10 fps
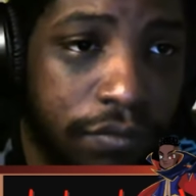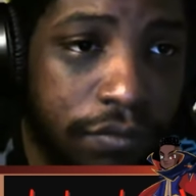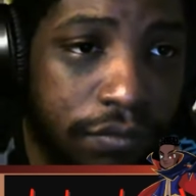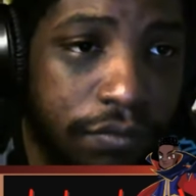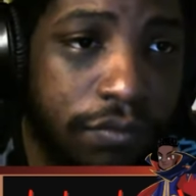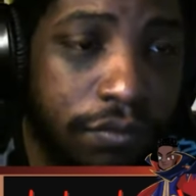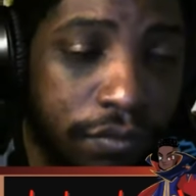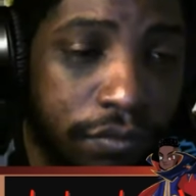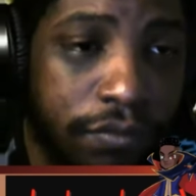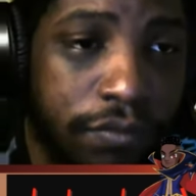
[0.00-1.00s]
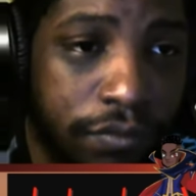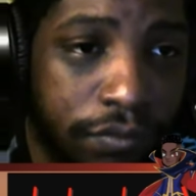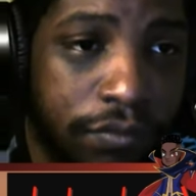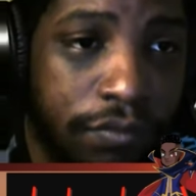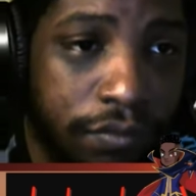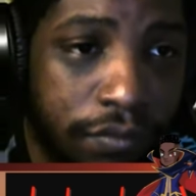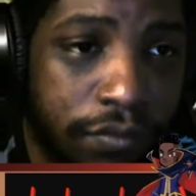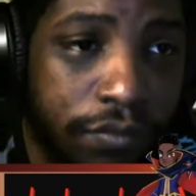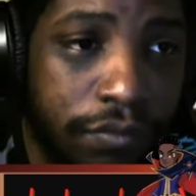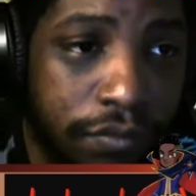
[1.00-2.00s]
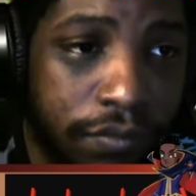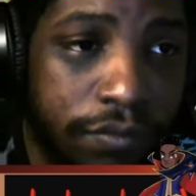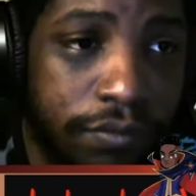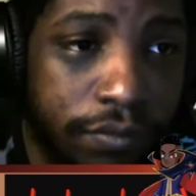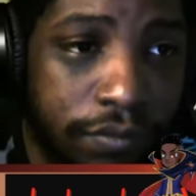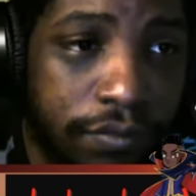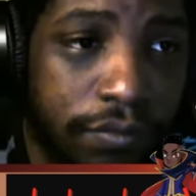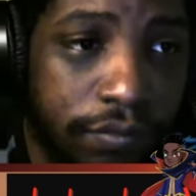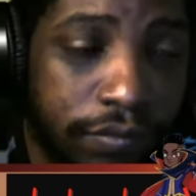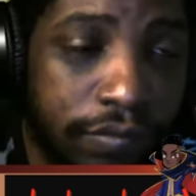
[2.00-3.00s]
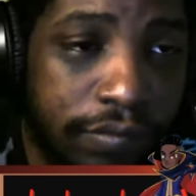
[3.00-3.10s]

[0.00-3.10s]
No words are spoken by the person on screen.